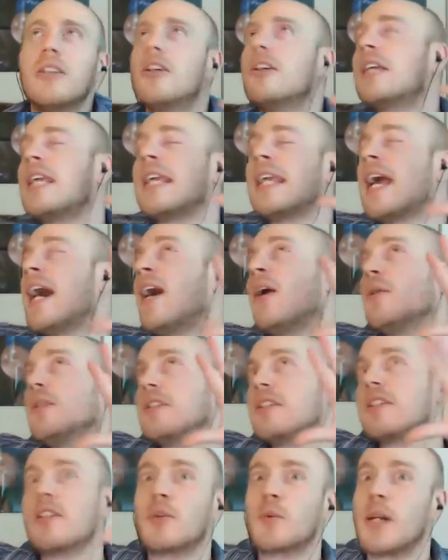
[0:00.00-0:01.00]
looking out
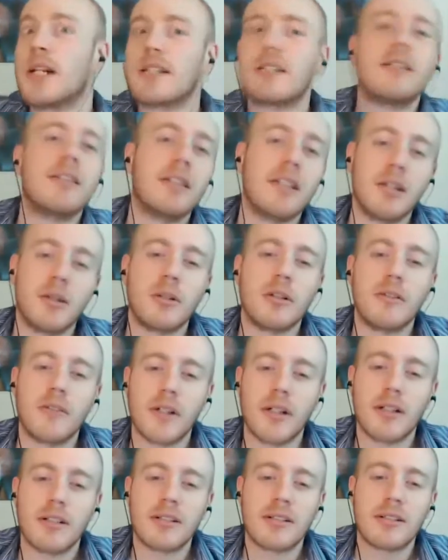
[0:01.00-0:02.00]
into the rest of the
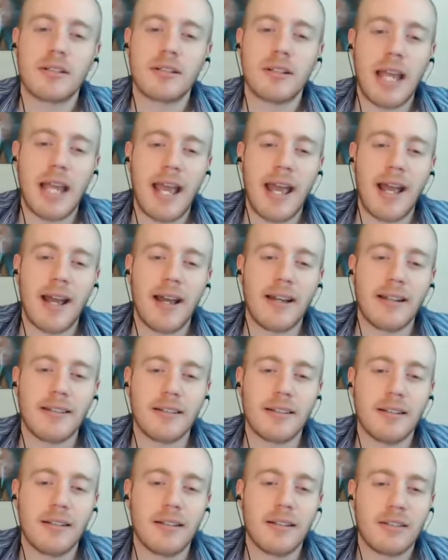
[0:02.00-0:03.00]
universe,
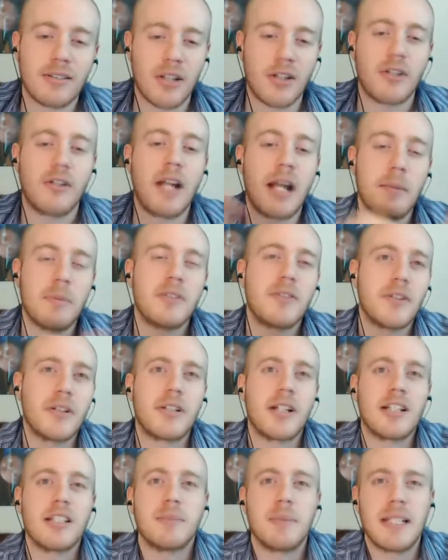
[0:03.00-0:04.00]
and the southern hemisphere
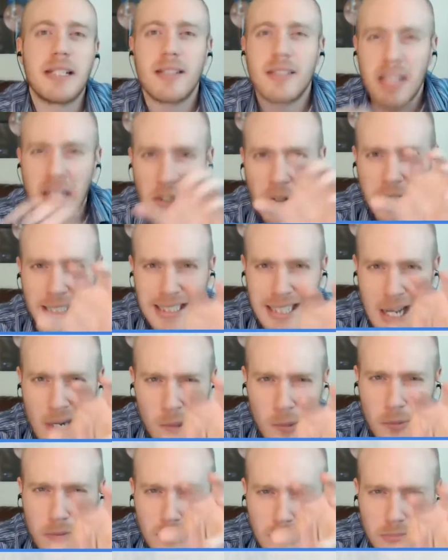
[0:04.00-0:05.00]
tends to be staring
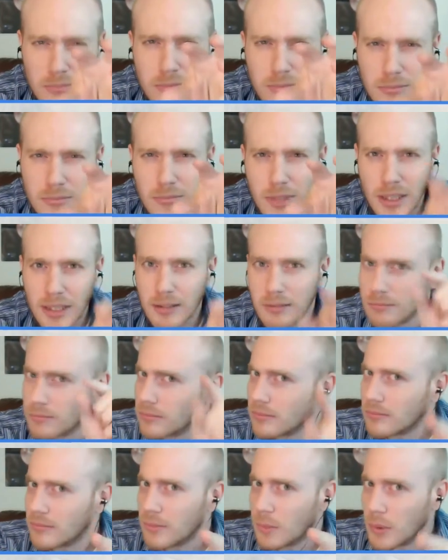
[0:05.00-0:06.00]
down, like,
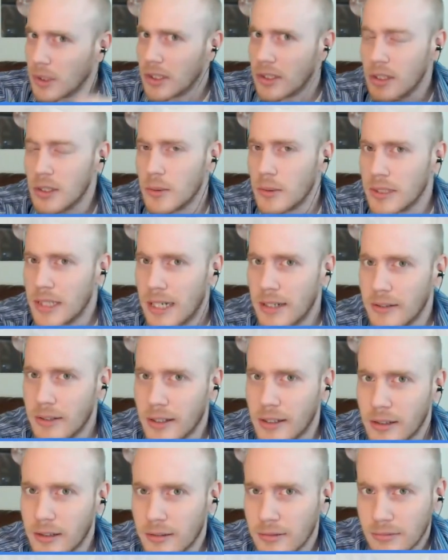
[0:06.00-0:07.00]
what are you doing down
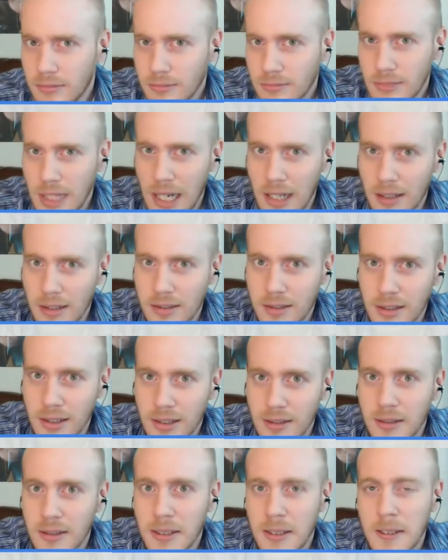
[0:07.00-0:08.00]
there,
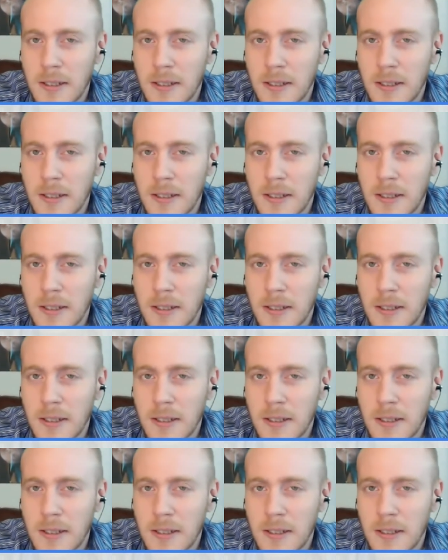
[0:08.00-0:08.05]
galaxy?